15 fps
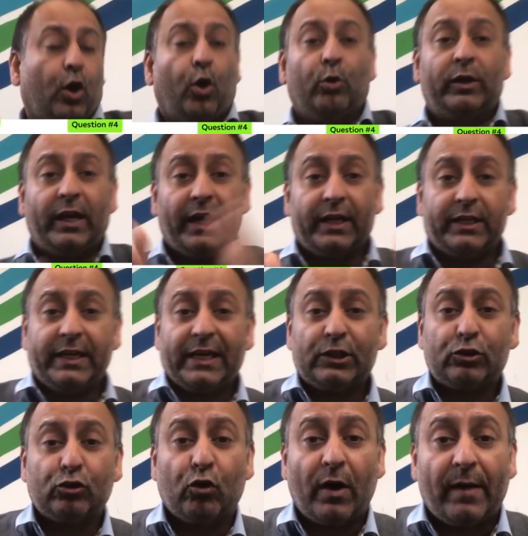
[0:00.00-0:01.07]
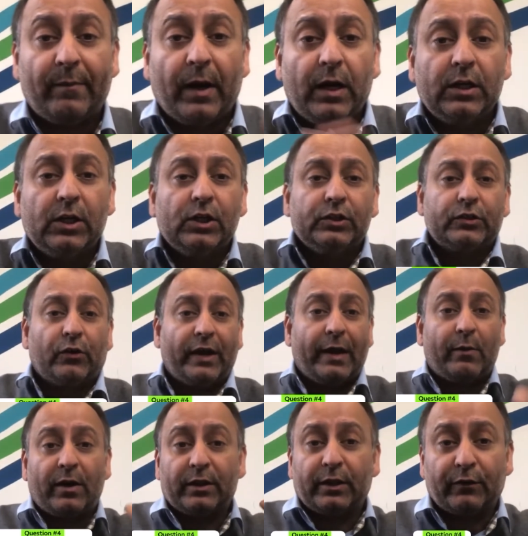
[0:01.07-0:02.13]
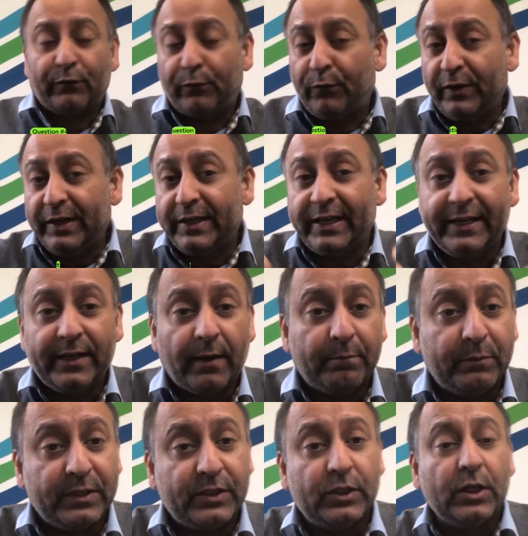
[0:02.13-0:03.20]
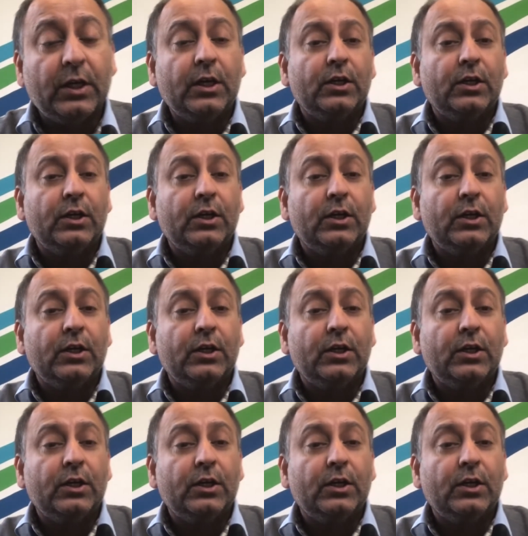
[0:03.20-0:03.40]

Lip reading: Okay, yes, sure, Emma. So here are the three key numbers.